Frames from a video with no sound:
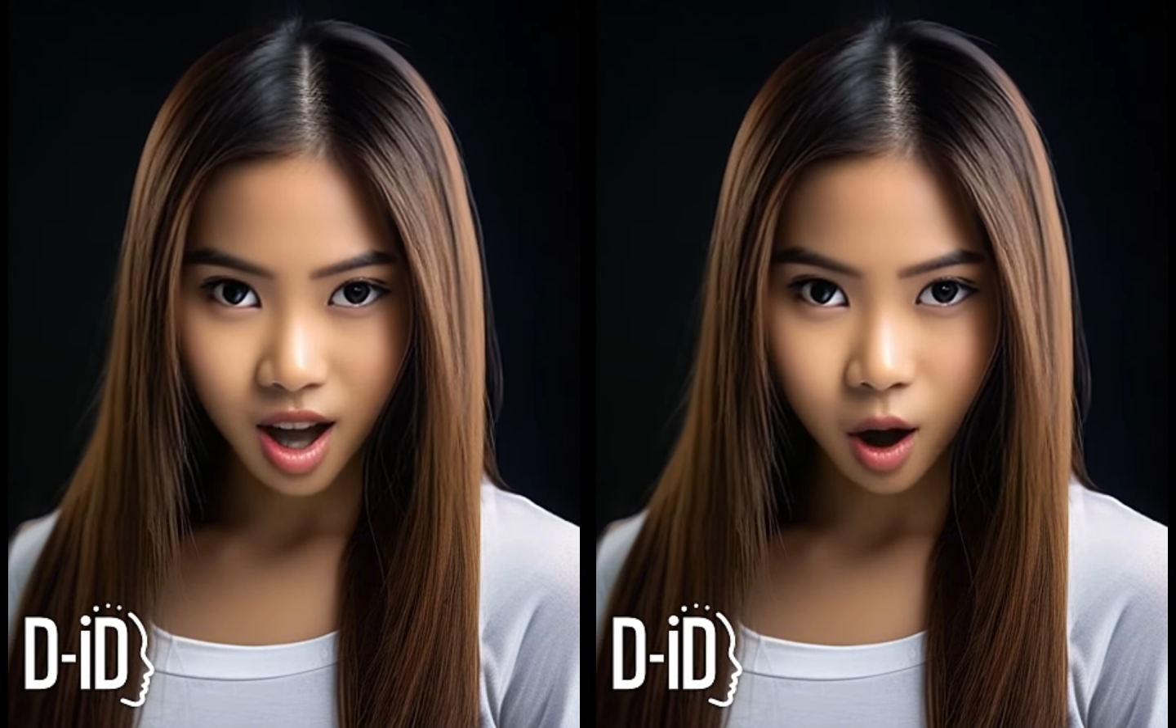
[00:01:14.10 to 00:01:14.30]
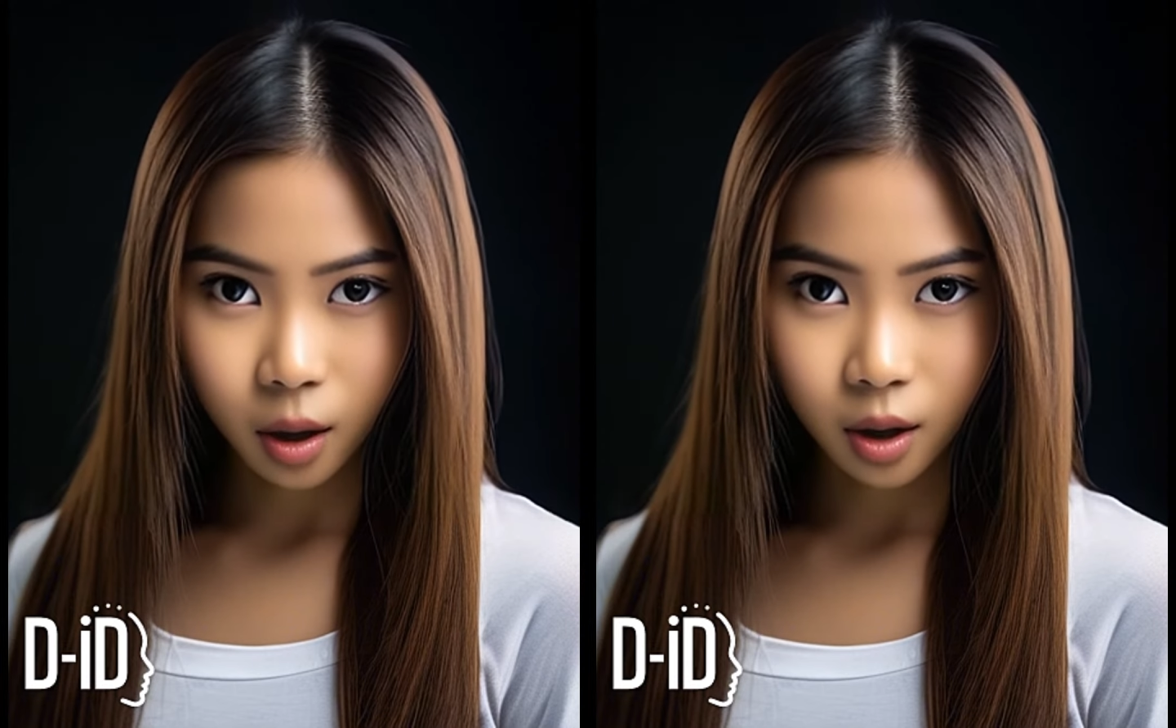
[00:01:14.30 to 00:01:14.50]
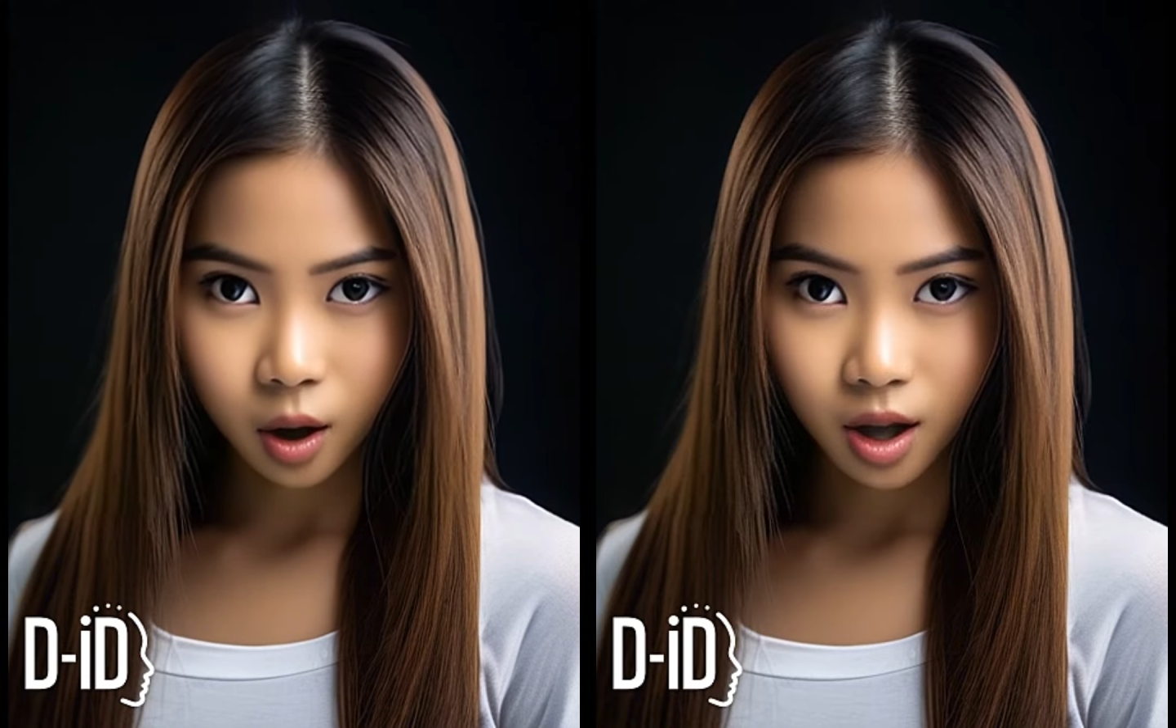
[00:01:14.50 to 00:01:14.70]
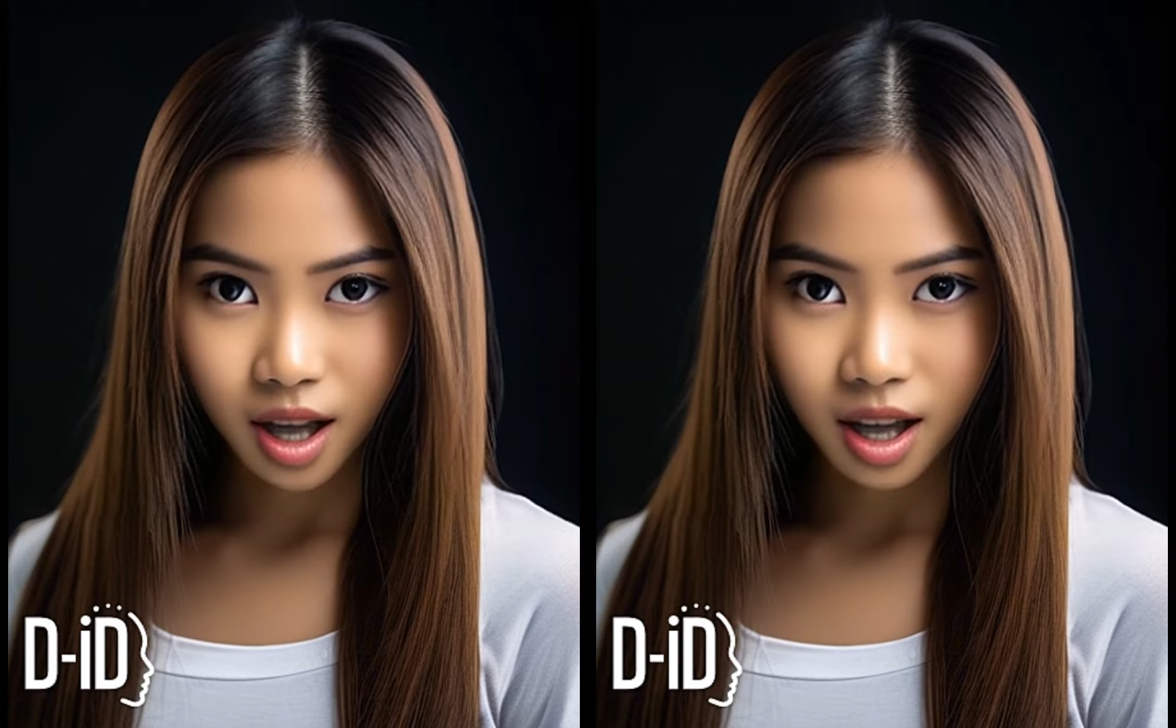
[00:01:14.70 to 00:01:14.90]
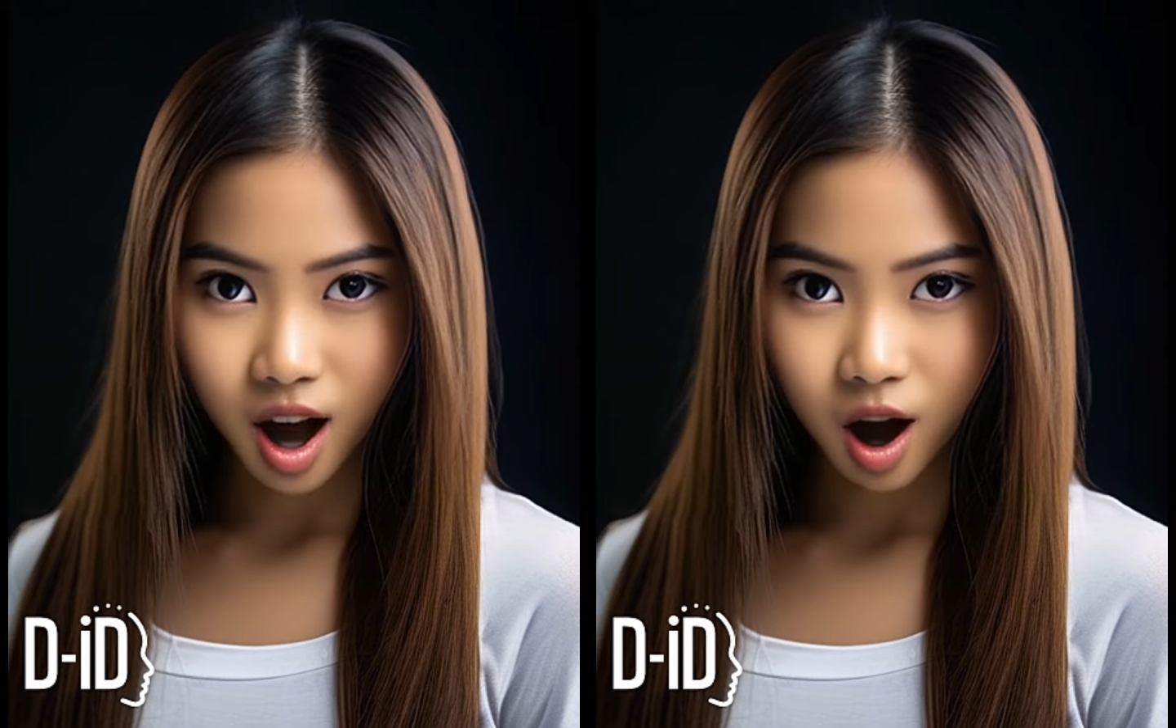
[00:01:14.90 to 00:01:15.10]
So I wrote
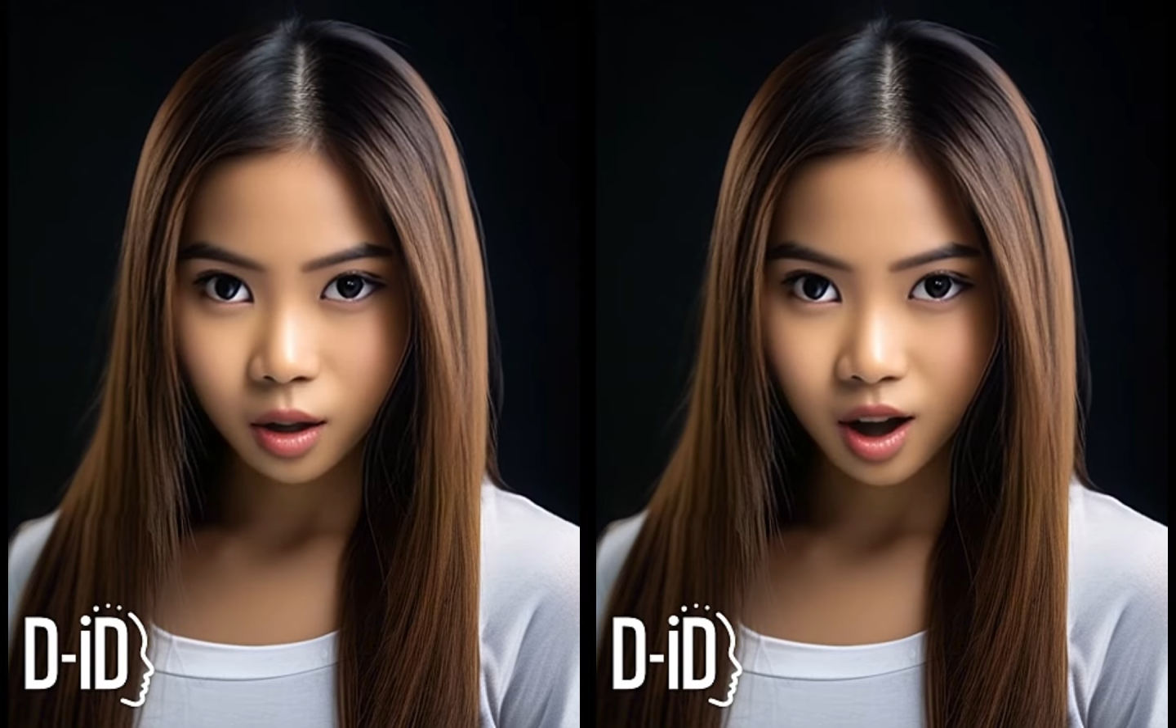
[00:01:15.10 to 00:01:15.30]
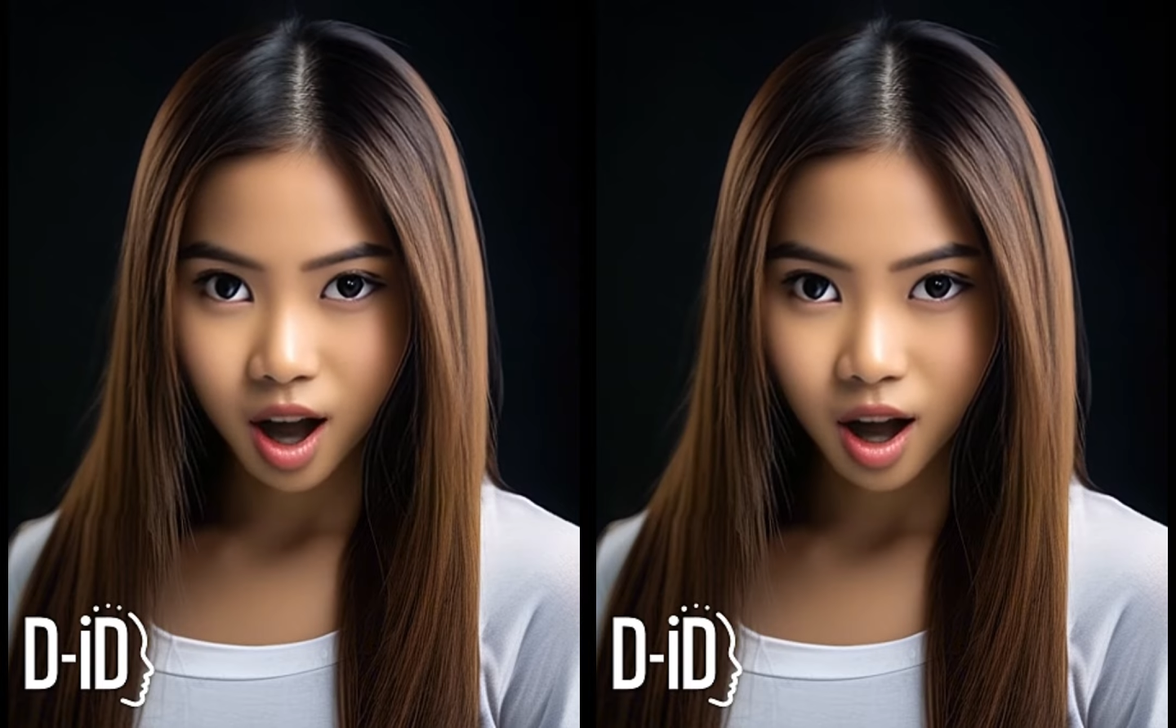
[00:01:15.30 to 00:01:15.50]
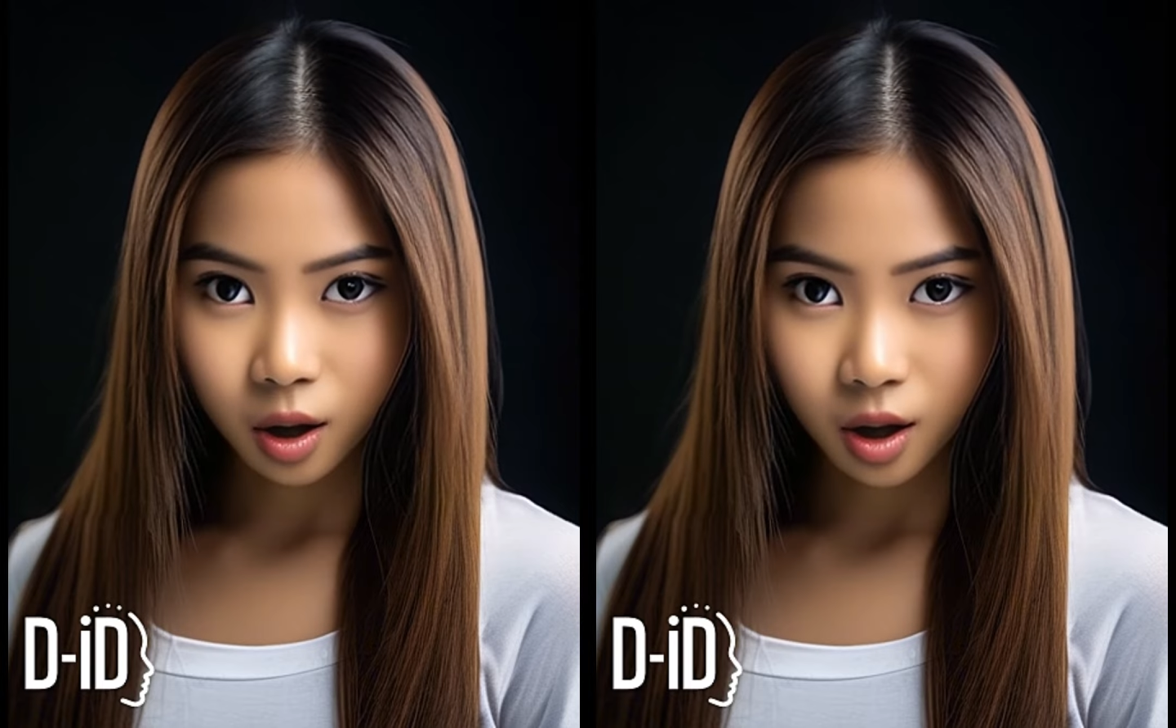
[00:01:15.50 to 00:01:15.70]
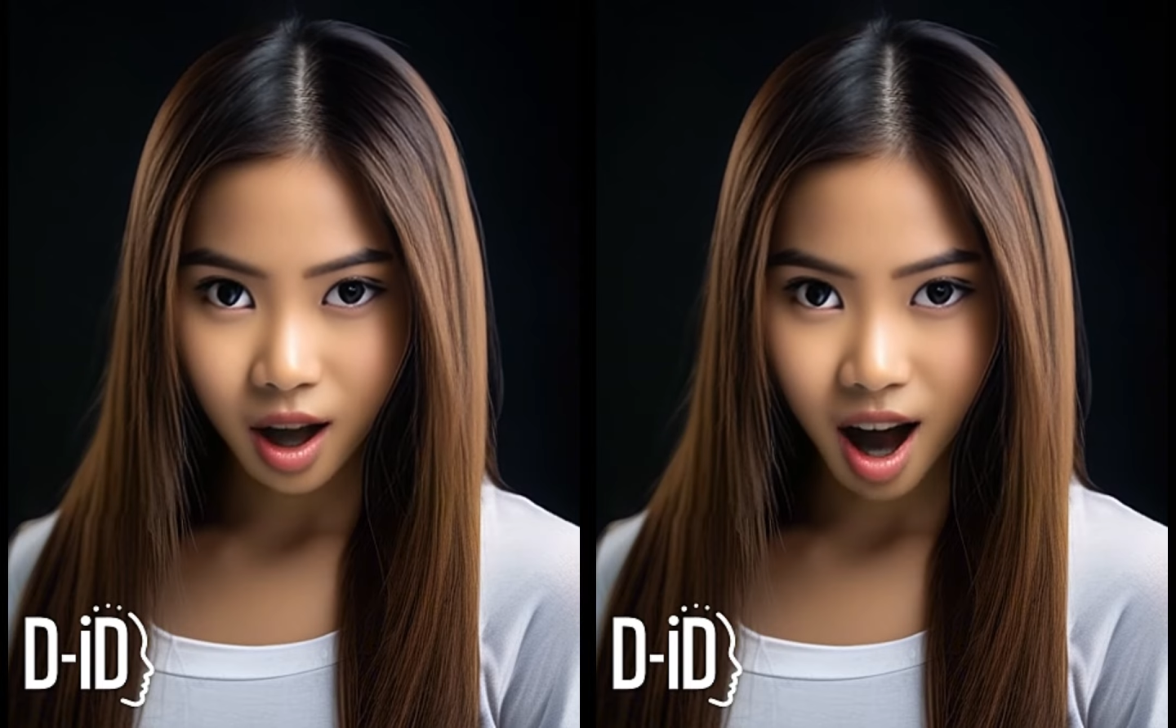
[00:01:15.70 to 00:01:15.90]
this song for you,